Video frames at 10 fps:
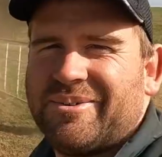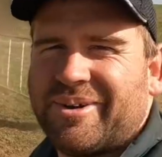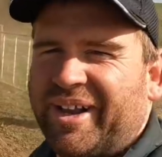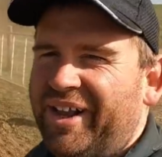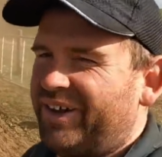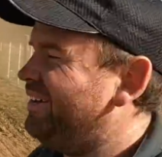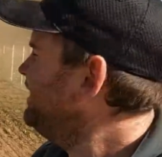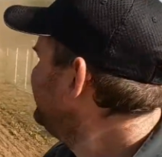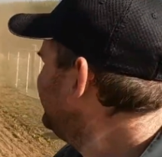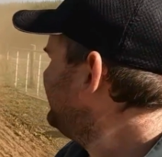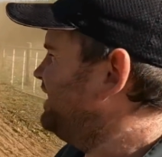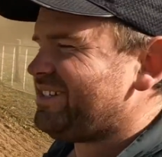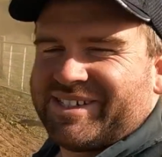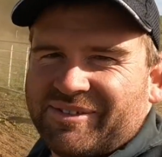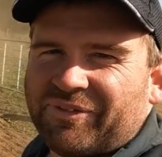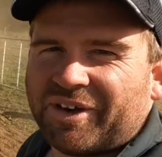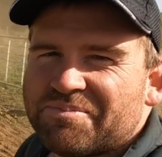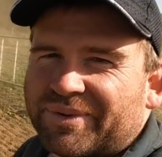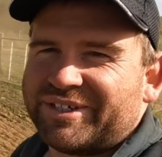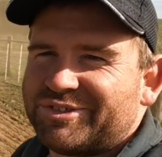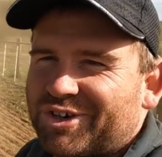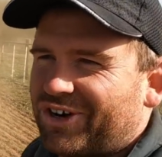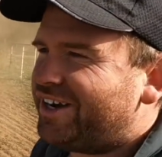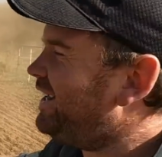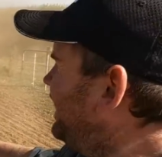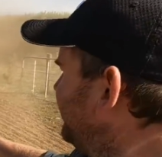Wow, it's definitely pretty dry, eh?